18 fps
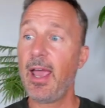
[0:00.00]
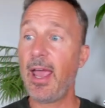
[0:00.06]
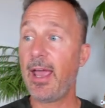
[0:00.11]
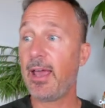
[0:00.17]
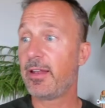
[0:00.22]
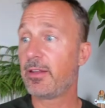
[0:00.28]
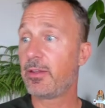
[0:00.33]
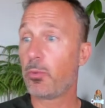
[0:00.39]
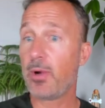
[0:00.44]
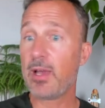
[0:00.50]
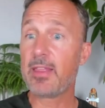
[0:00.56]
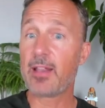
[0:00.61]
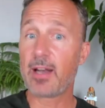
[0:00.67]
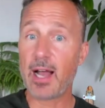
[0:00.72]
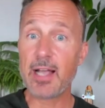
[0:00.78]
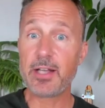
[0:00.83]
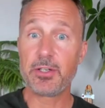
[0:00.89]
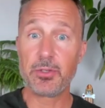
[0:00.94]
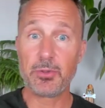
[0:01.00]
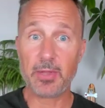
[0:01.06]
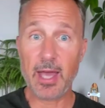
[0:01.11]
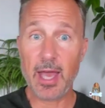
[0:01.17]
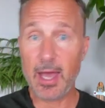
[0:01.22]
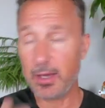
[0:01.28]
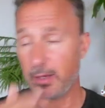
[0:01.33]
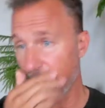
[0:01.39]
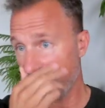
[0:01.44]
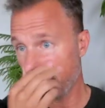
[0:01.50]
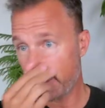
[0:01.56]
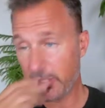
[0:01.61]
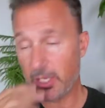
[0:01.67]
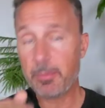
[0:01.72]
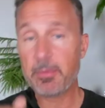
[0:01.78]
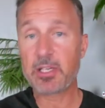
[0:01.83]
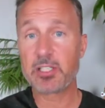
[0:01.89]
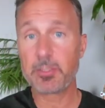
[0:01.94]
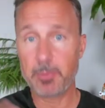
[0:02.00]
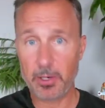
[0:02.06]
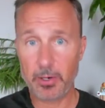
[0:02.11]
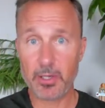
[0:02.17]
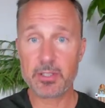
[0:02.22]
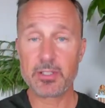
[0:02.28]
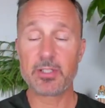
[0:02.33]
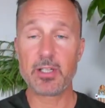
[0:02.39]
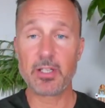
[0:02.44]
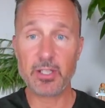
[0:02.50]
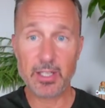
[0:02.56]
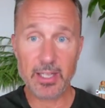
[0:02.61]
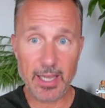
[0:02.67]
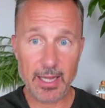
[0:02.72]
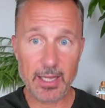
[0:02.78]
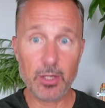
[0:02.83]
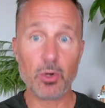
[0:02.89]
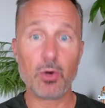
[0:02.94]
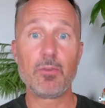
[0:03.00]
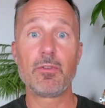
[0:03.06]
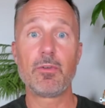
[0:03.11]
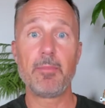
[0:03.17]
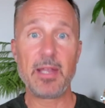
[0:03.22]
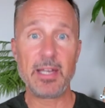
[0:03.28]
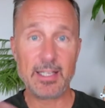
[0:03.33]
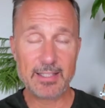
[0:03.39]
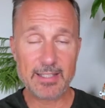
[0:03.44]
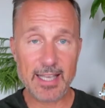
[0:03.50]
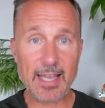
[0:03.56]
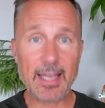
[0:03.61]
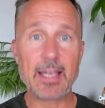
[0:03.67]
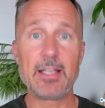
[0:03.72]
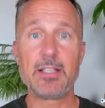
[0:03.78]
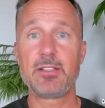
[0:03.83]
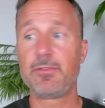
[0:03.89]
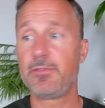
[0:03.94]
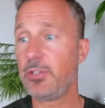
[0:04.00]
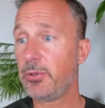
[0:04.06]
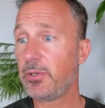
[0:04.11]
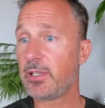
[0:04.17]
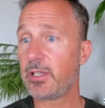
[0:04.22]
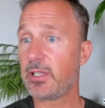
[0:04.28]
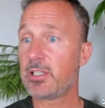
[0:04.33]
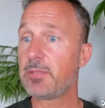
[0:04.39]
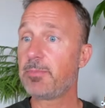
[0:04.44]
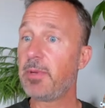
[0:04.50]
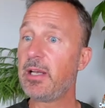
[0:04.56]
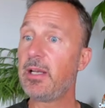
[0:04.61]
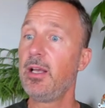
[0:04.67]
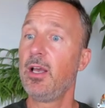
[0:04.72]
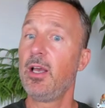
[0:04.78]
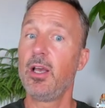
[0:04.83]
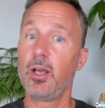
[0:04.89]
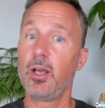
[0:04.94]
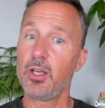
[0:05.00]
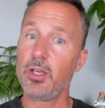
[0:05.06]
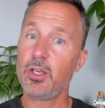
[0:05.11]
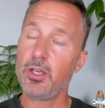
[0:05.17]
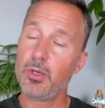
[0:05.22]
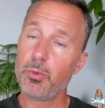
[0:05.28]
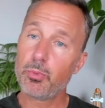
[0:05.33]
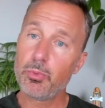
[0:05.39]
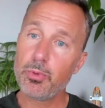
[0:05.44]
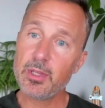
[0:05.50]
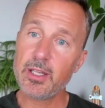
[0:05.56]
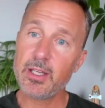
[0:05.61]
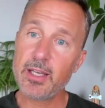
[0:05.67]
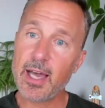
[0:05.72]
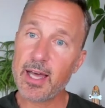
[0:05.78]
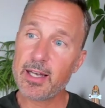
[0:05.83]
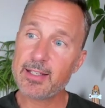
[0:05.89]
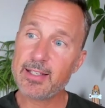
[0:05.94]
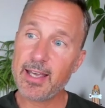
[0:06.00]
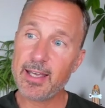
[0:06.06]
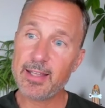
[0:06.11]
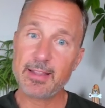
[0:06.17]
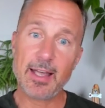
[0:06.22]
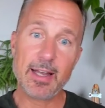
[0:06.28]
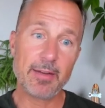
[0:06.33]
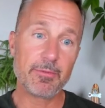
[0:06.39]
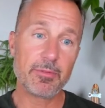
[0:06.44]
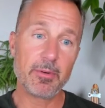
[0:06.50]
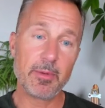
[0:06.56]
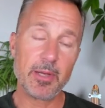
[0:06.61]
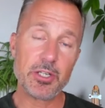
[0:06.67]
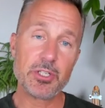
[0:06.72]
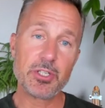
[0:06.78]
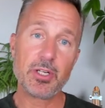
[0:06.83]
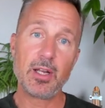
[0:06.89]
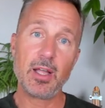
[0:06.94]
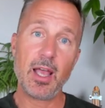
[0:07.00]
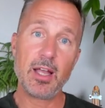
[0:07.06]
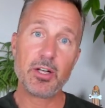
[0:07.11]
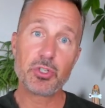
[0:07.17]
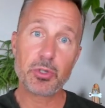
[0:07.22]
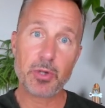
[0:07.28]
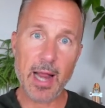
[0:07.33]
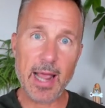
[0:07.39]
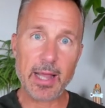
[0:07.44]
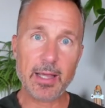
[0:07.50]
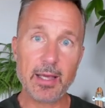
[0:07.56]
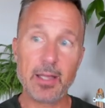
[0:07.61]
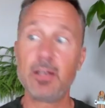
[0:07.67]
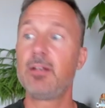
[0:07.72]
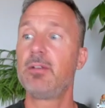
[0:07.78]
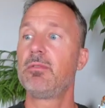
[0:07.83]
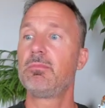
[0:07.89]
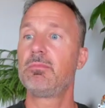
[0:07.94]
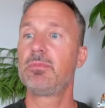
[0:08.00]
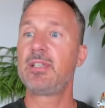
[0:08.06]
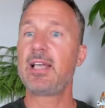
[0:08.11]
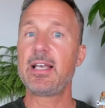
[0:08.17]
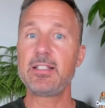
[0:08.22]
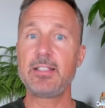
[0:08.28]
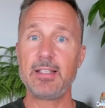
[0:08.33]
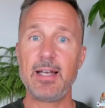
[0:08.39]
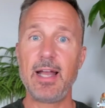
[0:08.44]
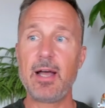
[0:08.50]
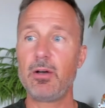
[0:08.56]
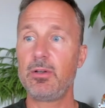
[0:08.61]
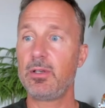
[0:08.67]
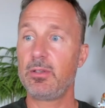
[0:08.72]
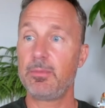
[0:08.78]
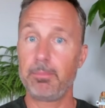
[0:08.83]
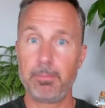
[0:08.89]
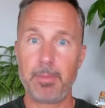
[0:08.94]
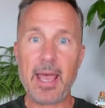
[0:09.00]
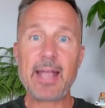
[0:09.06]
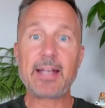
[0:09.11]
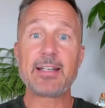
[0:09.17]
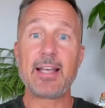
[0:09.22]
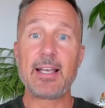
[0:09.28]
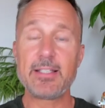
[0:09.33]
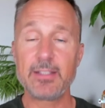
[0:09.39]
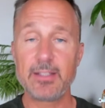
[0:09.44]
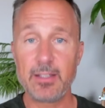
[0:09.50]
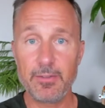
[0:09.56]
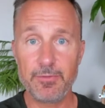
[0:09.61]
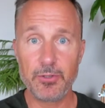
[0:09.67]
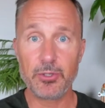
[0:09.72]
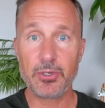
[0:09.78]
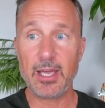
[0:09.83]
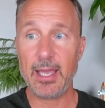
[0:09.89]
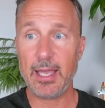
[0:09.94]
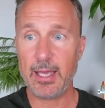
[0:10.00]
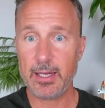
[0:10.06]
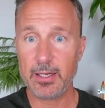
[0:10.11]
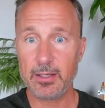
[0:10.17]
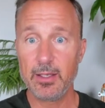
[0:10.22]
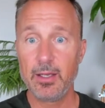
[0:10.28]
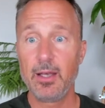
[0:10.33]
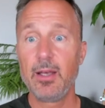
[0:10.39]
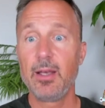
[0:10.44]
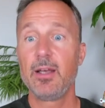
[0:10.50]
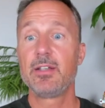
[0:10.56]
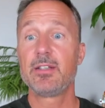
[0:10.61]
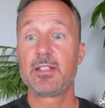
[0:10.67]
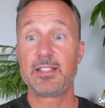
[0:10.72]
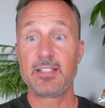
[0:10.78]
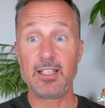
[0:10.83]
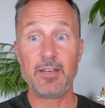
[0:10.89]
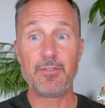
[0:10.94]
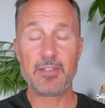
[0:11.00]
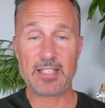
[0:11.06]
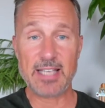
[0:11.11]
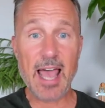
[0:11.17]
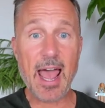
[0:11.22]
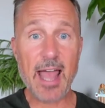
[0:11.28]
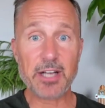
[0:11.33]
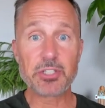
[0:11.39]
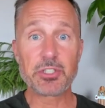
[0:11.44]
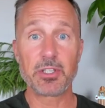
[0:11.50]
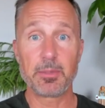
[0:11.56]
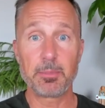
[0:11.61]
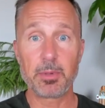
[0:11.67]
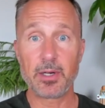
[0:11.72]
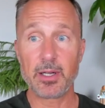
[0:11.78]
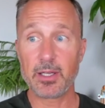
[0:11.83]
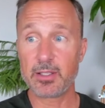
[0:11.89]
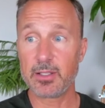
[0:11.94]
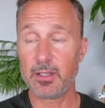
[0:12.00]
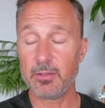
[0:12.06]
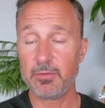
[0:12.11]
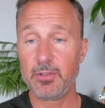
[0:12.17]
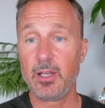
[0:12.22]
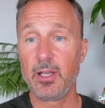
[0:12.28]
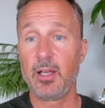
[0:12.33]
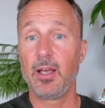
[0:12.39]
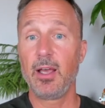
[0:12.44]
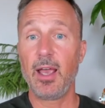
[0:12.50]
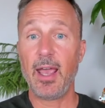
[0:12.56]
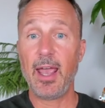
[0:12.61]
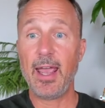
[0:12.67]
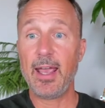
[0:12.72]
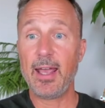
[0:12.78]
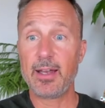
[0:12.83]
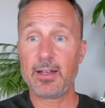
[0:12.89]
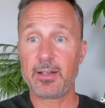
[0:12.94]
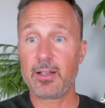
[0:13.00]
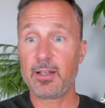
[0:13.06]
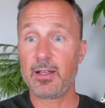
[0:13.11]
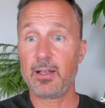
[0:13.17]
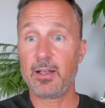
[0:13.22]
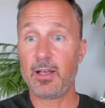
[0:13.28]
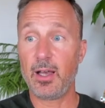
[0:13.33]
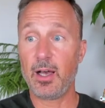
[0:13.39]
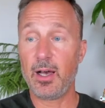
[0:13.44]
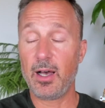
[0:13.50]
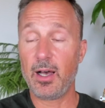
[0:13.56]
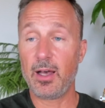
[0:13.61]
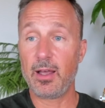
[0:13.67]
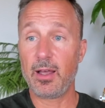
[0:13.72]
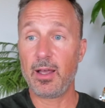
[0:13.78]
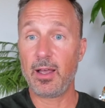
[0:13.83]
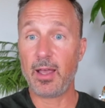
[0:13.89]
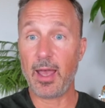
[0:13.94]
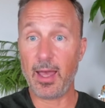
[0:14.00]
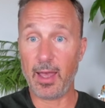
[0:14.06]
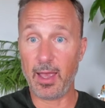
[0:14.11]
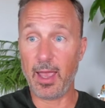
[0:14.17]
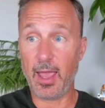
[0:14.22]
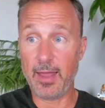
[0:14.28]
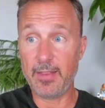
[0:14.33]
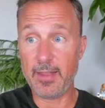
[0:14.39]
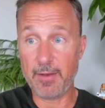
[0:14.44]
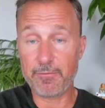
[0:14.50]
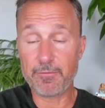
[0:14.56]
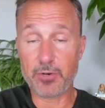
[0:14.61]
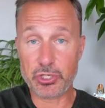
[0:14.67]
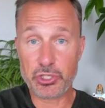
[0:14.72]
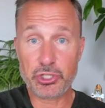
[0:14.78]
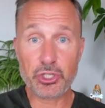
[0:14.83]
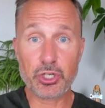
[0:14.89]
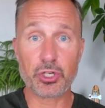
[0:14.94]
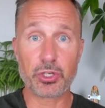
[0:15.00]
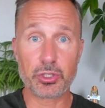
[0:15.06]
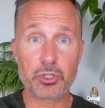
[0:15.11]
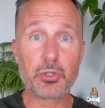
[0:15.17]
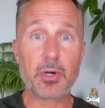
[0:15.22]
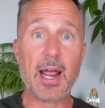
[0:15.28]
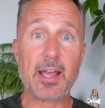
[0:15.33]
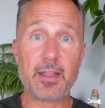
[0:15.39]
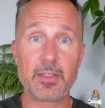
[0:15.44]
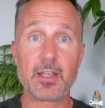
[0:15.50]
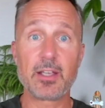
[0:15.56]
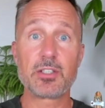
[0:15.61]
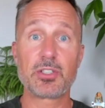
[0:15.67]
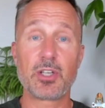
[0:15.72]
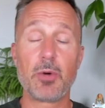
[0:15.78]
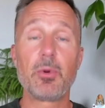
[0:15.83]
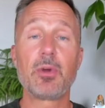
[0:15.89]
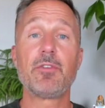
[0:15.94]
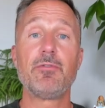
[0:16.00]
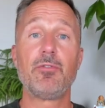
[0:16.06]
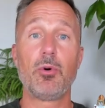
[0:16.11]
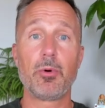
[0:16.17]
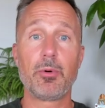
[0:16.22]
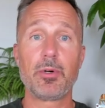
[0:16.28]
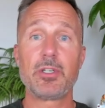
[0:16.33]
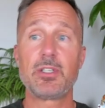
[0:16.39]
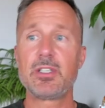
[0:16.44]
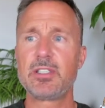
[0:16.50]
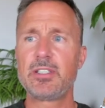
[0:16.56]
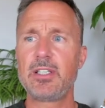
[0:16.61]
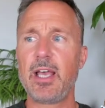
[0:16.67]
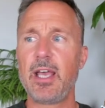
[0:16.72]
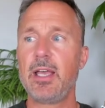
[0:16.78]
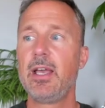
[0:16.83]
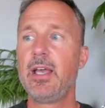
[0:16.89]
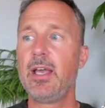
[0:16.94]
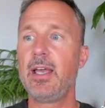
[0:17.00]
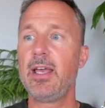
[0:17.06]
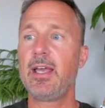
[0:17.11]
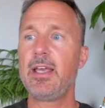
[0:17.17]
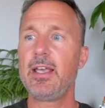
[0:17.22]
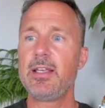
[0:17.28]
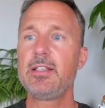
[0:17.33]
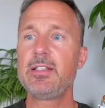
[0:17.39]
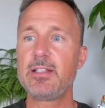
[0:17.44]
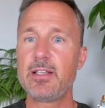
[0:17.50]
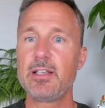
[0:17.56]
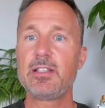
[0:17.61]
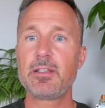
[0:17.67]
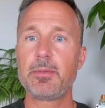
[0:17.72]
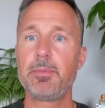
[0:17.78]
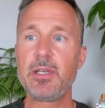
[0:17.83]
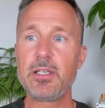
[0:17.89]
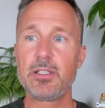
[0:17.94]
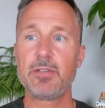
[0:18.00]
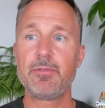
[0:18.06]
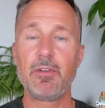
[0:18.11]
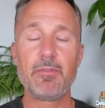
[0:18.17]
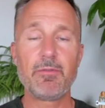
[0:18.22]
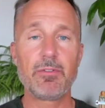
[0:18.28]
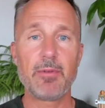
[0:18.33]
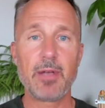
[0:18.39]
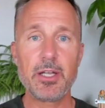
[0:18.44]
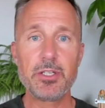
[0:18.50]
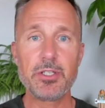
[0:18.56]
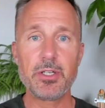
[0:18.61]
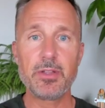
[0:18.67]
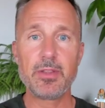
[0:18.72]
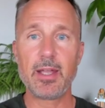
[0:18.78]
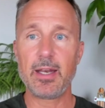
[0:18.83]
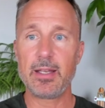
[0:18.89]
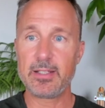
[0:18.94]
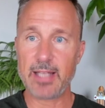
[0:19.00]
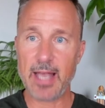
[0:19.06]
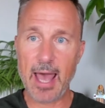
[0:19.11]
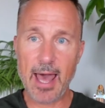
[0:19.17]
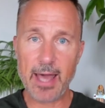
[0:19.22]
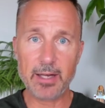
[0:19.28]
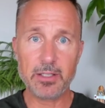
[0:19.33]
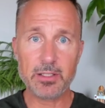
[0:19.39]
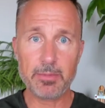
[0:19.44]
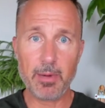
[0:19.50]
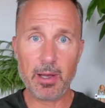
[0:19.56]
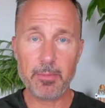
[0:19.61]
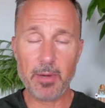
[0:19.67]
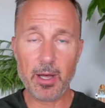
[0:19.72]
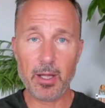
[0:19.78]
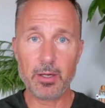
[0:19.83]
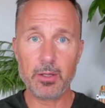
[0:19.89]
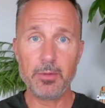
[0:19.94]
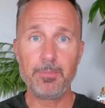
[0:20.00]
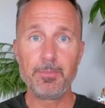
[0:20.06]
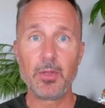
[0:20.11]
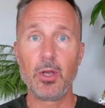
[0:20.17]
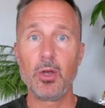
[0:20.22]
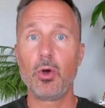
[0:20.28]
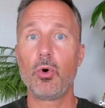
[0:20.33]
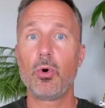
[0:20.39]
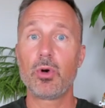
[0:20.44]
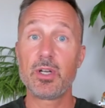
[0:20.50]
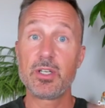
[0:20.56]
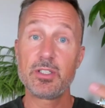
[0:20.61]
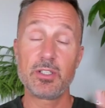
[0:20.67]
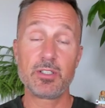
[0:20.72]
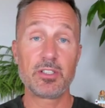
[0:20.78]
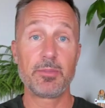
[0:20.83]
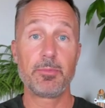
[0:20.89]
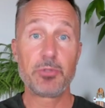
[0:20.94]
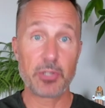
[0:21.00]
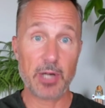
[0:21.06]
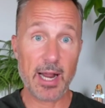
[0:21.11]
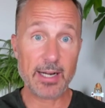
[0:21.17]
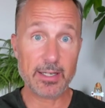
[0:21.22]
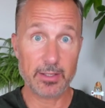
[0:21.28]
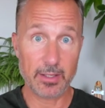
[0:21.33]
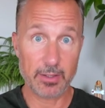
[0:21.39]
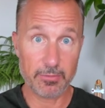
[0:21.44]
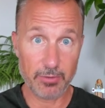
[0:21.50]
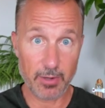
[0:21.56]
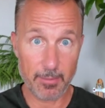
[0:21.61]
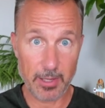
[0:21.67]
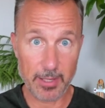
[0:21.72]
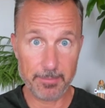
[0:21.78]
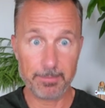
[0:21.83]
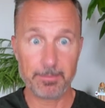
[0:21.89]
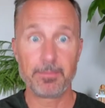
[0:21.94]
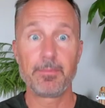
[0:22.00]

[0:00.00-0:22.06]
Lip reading: And the way that I do that, there's some experience that you gain over many decades of doing this, but you really got to take that information and track it. Test it out, back test it if you can, to see if it's actually predictive, and then for sure track things going forward to say, is this a piece of information that is adding to my model or is it subtracting from it?